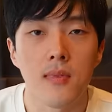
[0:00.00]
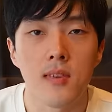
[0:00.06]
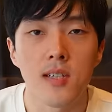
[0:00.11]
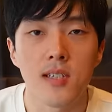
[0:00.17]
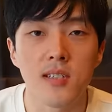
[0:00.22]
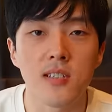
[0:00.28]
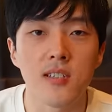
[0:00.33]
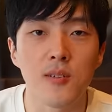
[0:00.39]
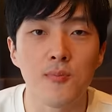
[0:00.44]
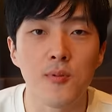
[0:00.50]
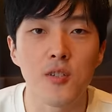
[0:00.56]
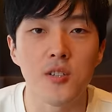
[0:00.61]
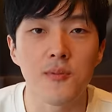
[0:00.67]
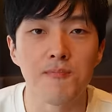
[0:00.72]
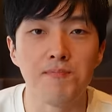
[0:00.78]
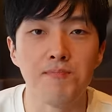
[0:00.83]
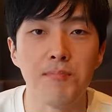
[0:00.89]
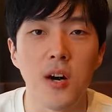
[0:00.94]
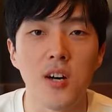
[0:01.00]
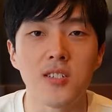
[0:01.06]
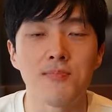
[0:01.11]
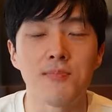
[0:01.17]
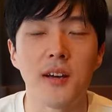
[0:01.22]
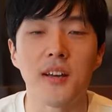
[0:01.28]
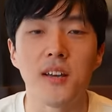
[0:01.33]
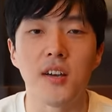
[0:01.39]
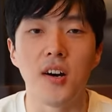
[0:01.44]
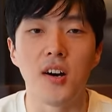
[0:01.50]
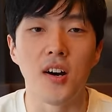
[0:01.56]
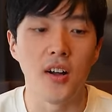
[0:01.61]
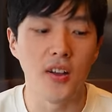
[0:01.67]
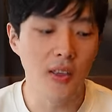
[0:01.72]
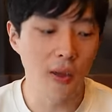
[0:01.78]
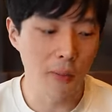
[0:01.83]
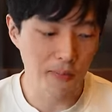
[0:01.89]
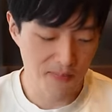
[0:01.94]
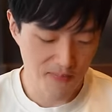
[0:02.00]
This is supposed to bust my gut,